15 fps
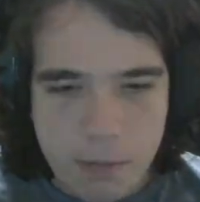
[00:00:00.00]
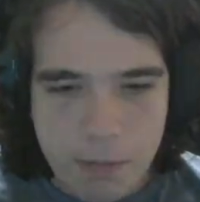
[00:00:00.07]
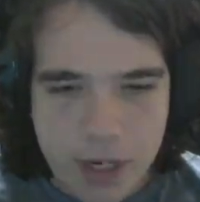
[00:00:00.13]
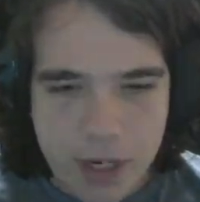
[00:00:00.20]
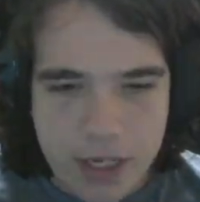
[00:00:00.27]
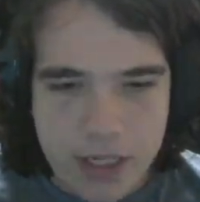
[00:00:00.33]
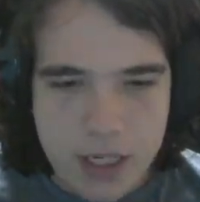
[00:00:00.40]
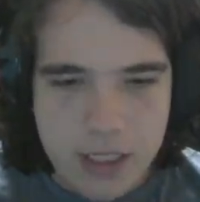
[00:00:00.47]

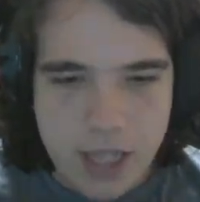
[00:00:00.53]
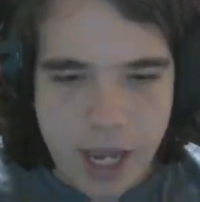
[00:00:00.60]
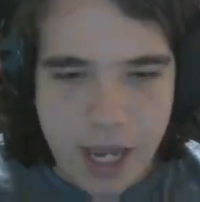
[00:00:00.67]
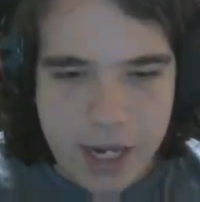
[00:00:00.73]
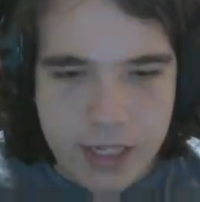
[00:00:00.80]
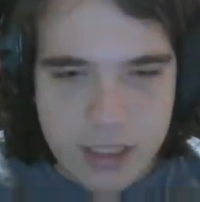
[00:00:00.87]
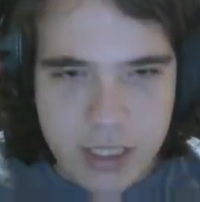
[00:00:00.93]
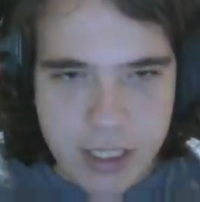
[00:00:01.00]
but it does
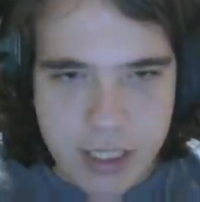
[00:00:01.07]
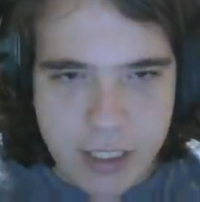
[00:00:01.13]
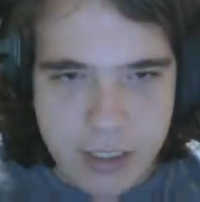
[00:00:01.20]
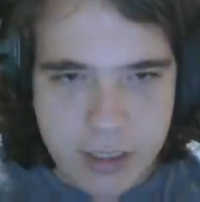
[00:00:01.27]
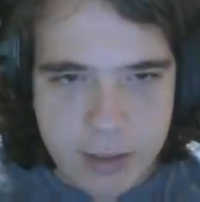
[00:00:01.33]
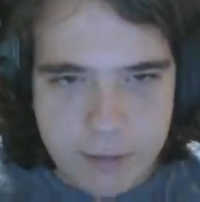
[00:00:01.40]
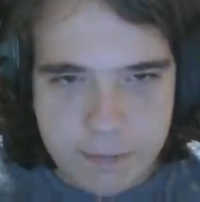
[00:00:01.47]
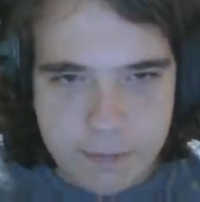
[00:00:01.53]
kind of
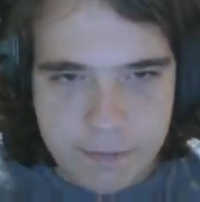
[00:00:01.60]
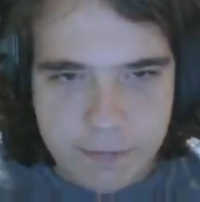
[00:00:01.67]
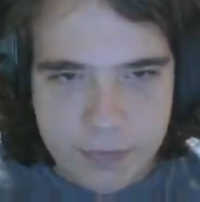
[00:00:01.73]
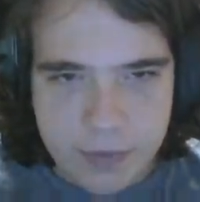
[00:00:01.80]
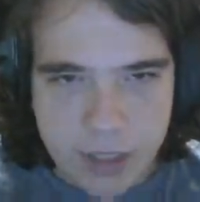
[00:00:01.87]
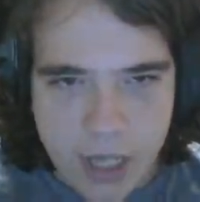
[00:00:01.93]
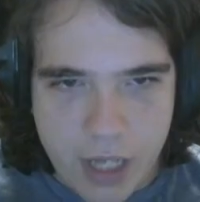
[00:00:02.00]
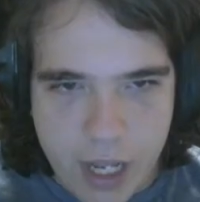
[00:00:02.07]
stink,
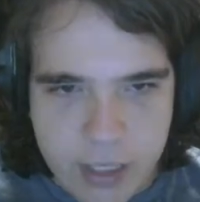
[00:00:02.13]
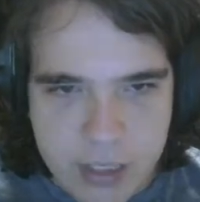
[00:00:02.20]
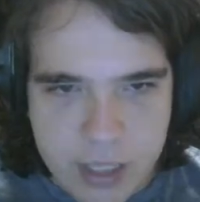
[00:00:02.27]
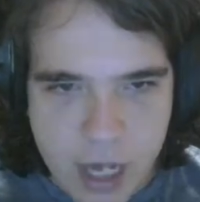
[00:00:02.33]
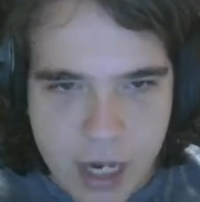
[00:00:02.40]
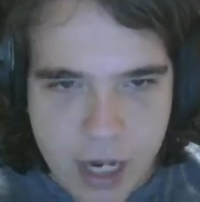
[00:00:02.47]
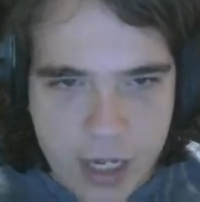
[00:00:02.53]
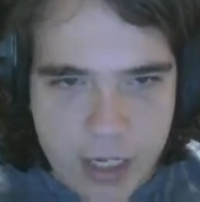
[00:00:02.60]
and it's
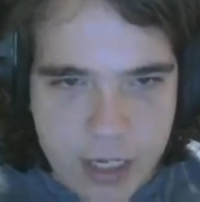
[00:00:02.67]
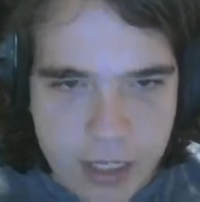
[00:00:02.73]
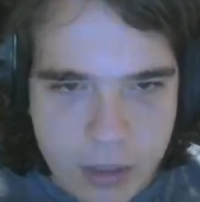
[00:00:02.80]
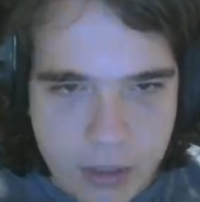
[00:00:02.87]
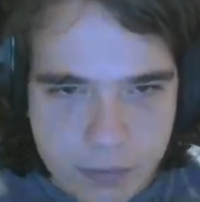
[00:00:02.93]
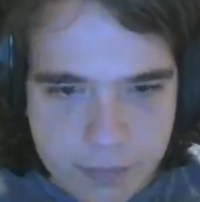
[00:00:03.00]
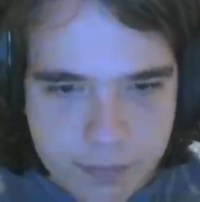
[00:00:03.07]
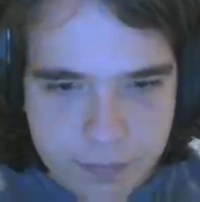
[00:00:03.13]
not
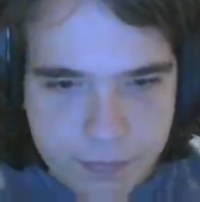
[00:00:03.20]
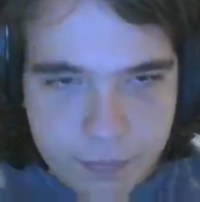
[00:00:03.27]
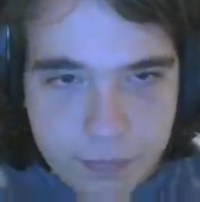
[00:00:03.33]
ideal.